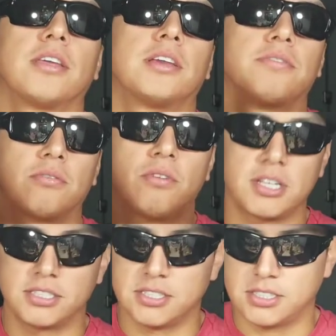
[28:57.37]
thank you for
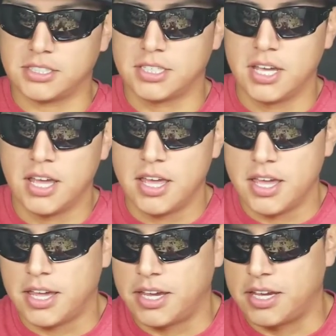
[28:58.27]
watching this.
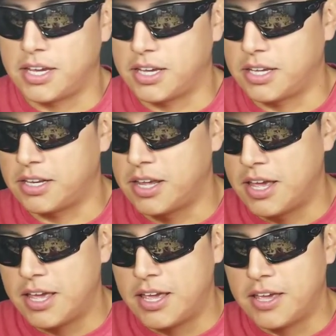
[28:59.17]
And
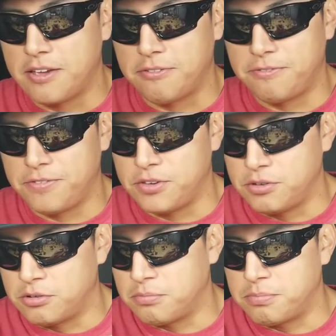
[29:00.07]
if
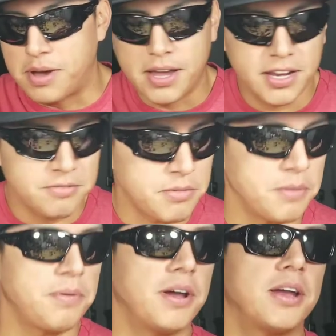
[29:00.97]
you don't buy any of my
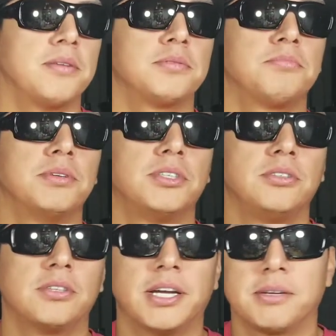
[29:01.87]
pipes, but
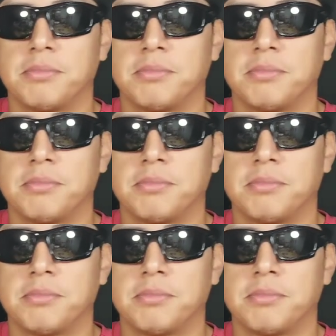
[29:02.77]
you like